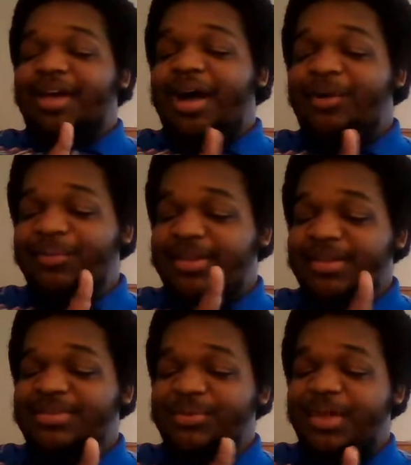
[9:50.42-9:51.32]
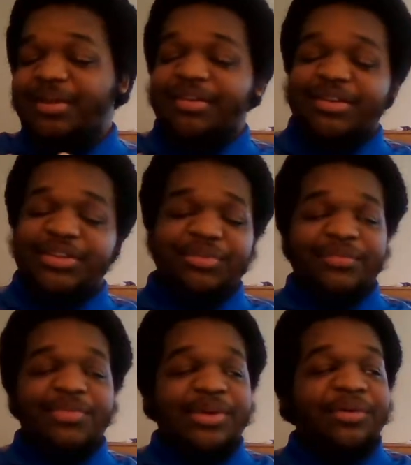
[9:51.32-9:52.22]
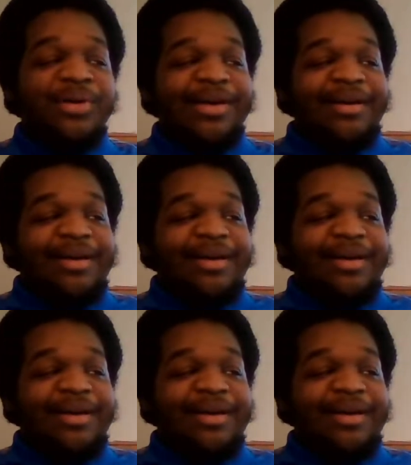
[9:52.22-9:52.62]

I'll get to later in this review.